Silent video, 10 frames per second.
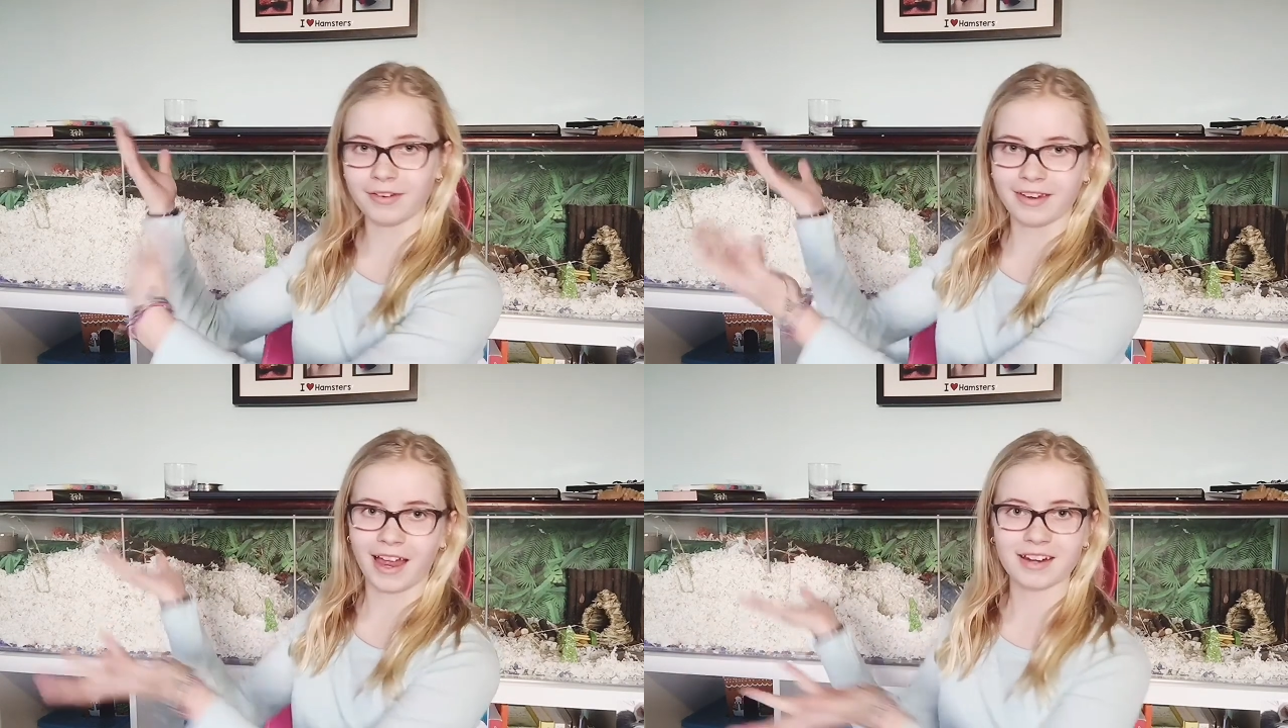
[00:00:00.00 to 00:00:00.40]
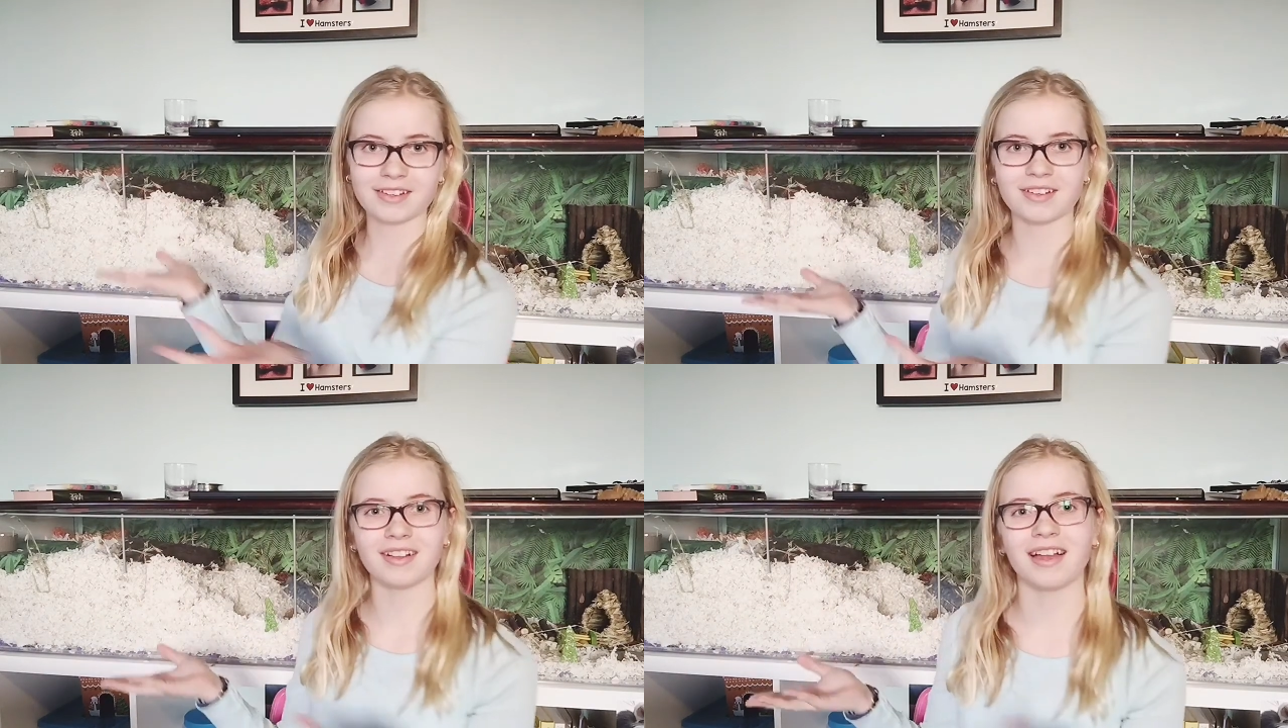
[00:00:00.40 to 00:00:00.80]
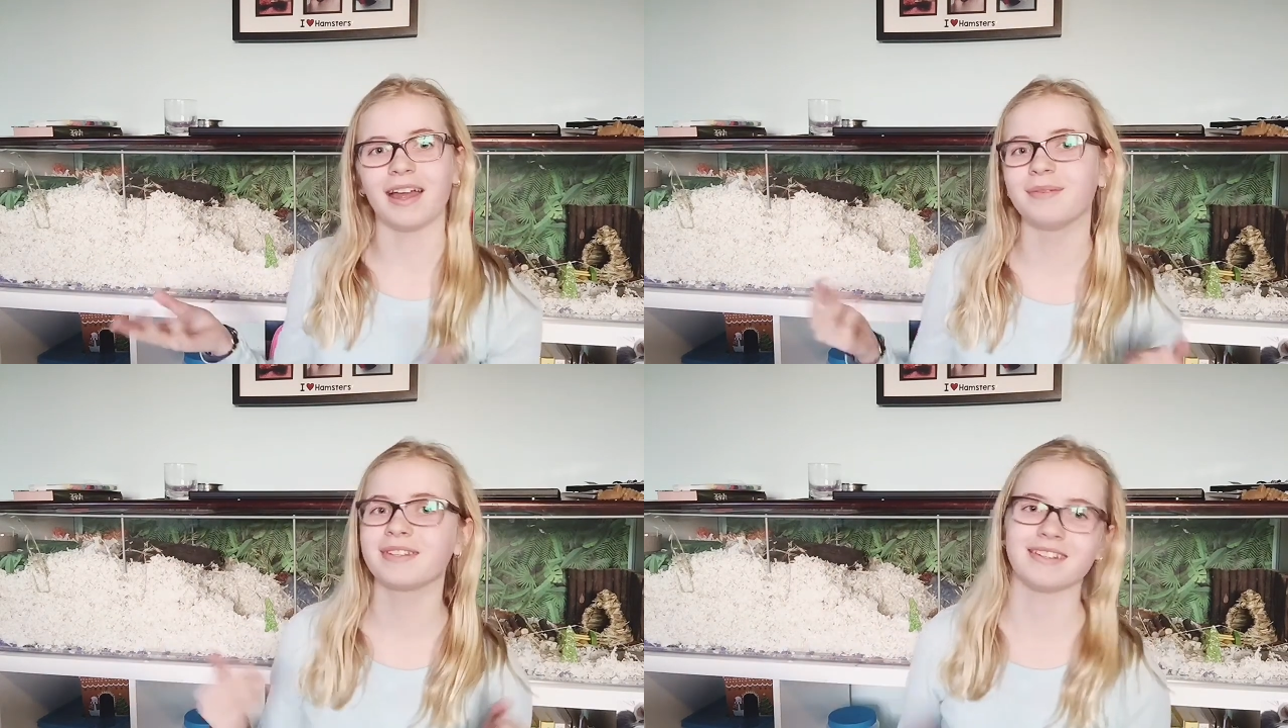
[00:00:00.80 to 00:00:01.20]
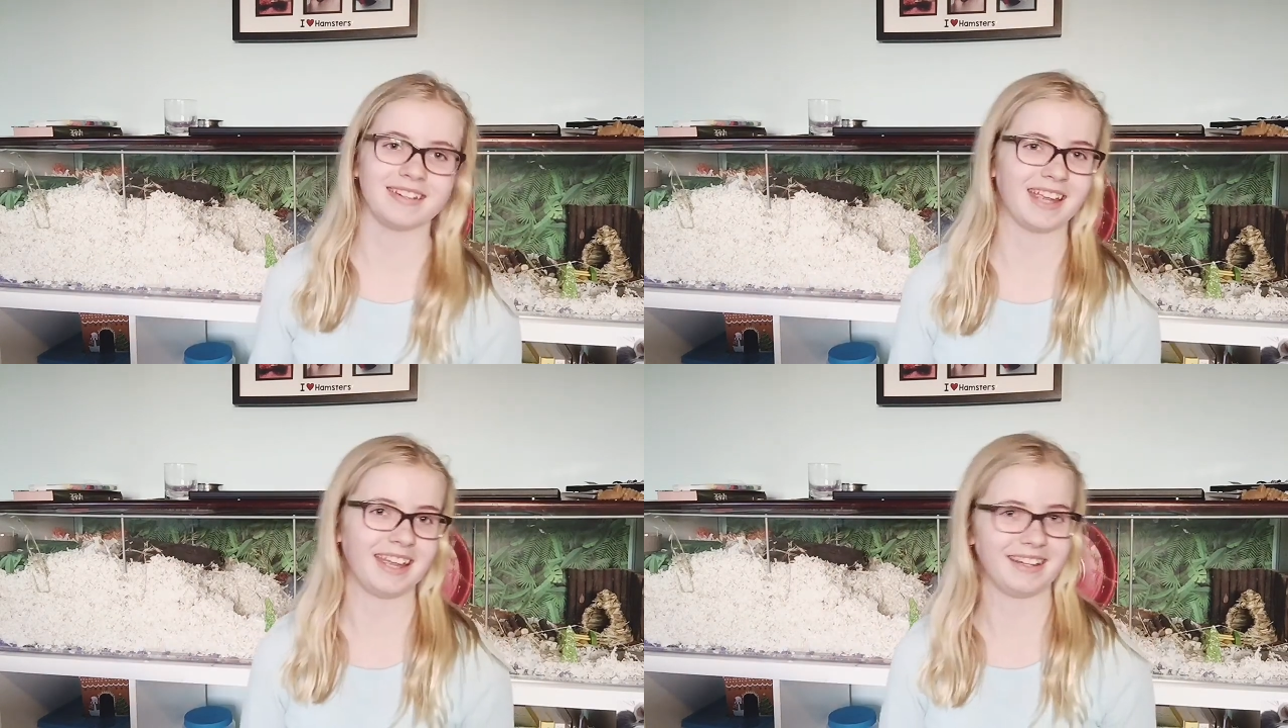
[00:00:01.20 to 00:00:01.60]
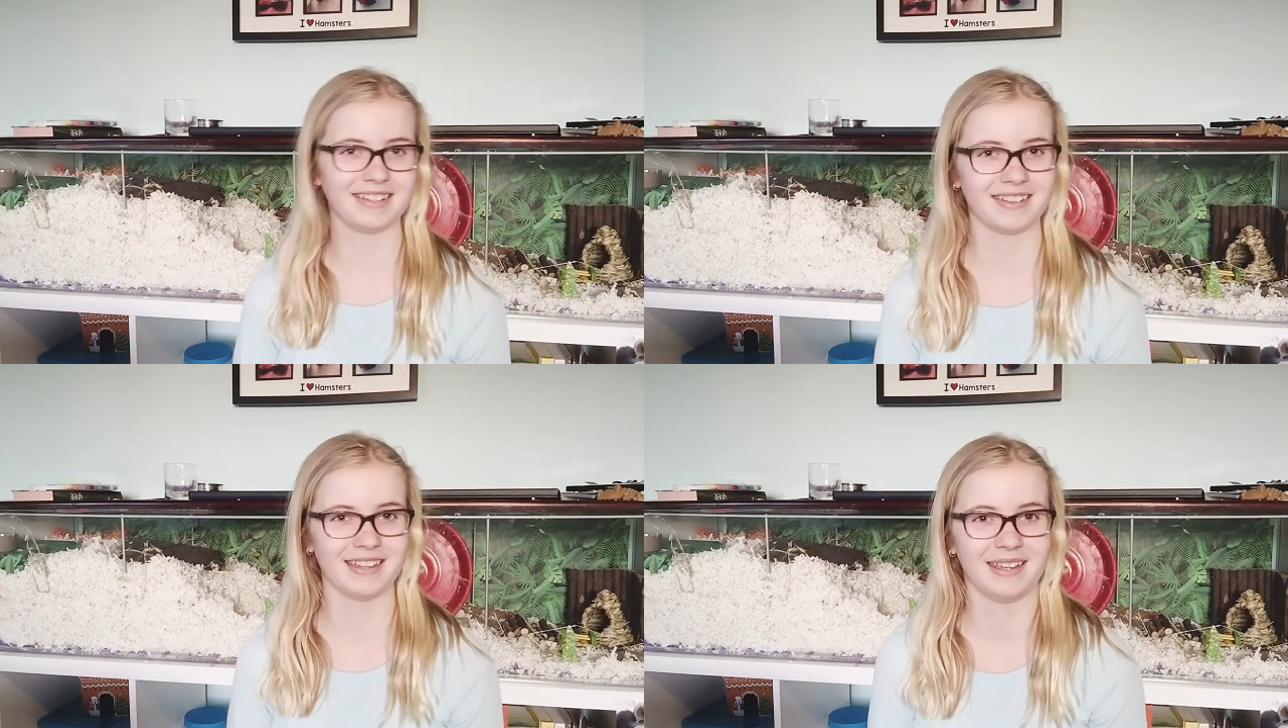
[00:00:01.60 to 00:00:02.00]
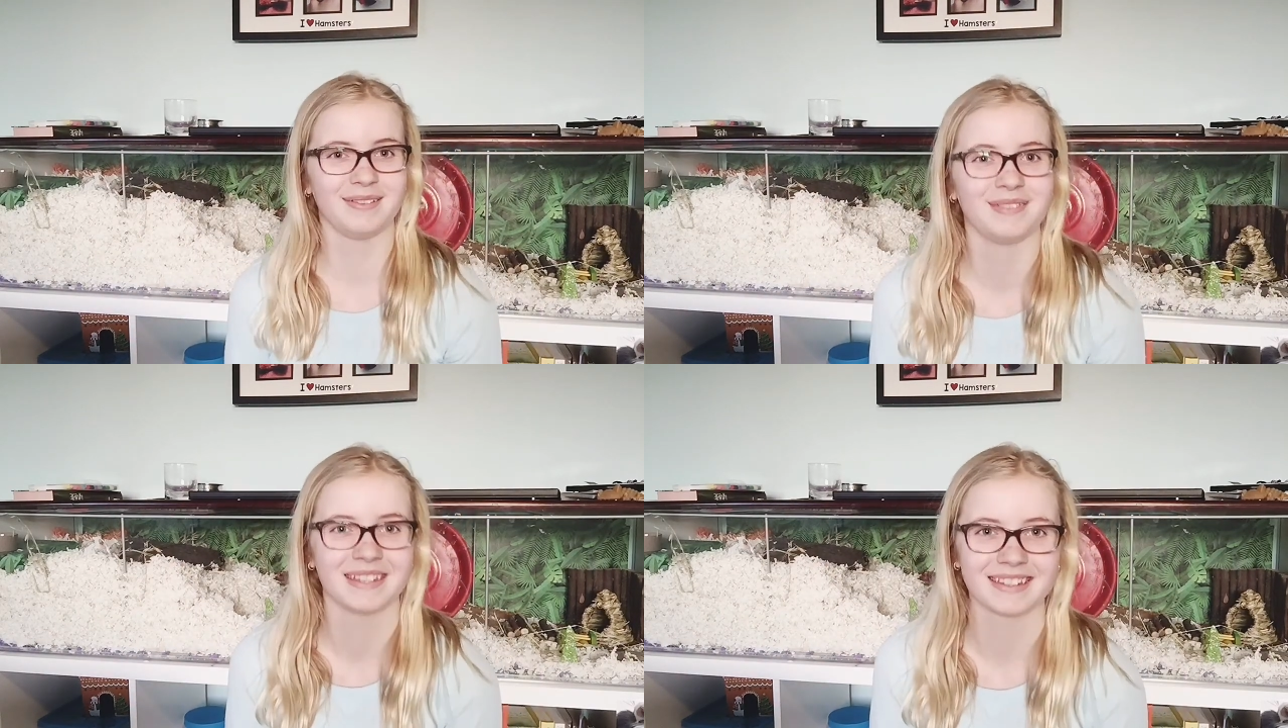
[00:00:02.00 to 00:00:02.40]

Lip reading: natural hamster cage themes.